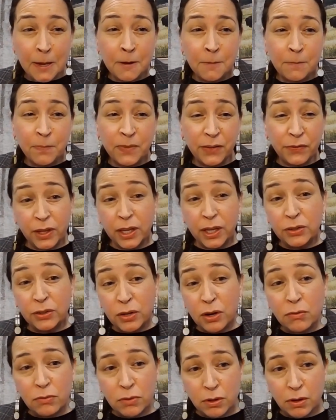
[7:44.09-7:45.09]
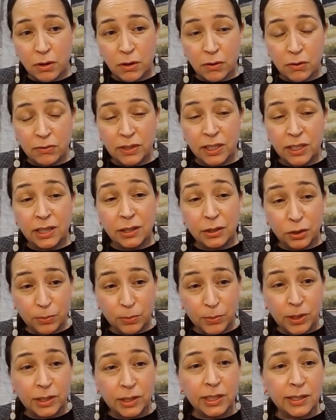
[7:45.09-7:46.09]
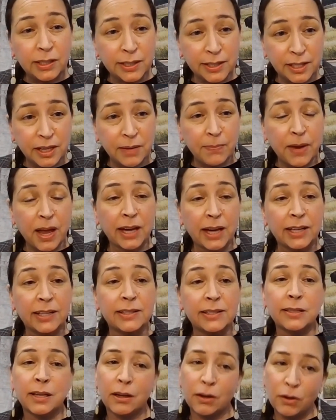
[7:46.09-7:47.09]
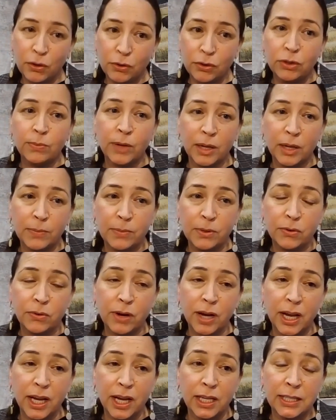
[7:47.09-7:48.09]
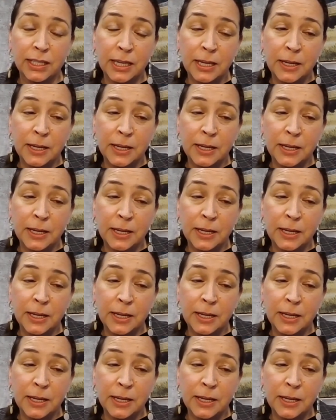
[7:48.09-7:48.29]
if they don't know, need the humility to step back and say, oh, you might be right.